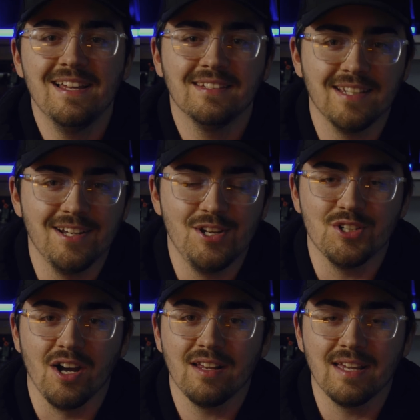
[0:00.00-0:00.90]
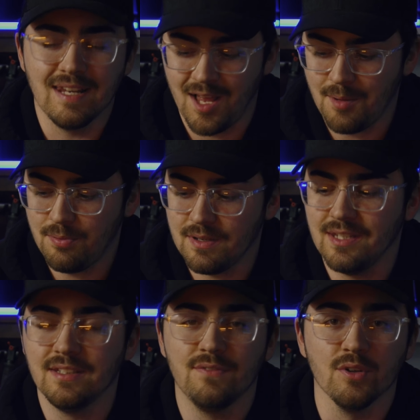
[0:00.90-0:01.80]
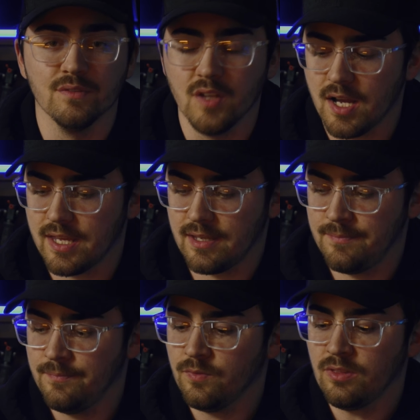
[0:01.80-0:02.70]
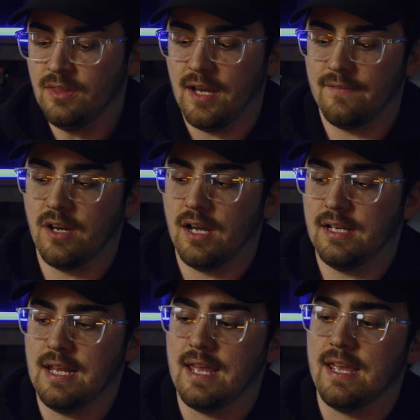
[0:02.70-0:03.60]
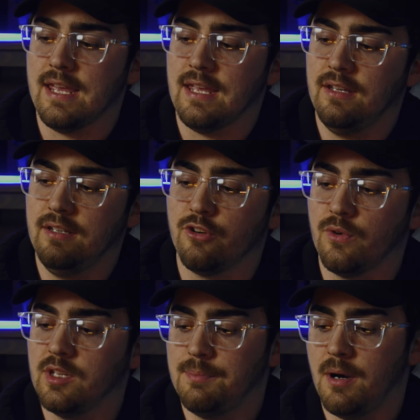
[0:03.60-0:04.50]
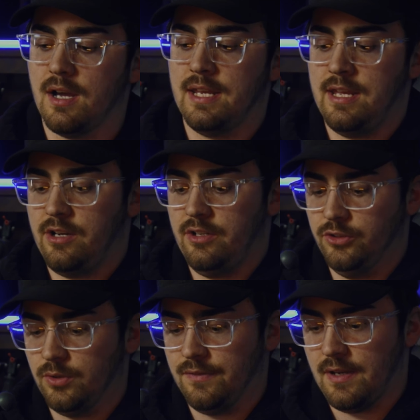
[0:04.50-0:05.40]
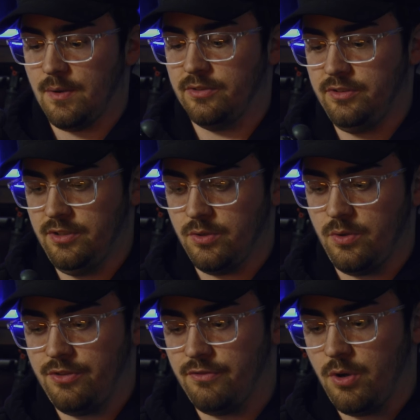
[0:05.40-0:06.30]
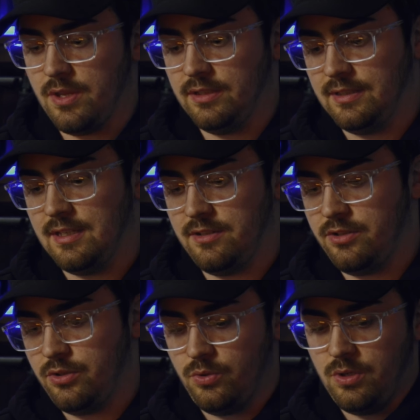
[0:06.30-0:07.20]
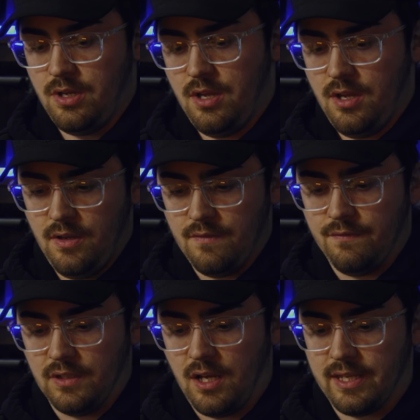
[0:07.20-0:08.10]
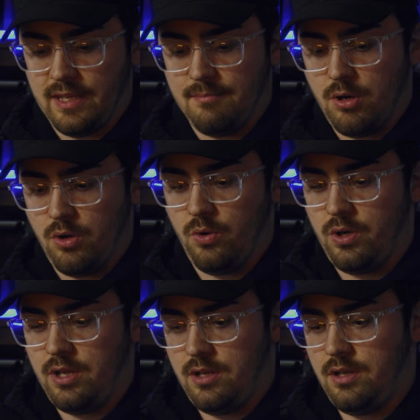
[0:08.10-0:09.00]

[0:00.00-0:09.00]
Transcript: steady shot can help is if you're vlogging. I've got a GorillaPod here, so if I was to throw this into vlogging mode,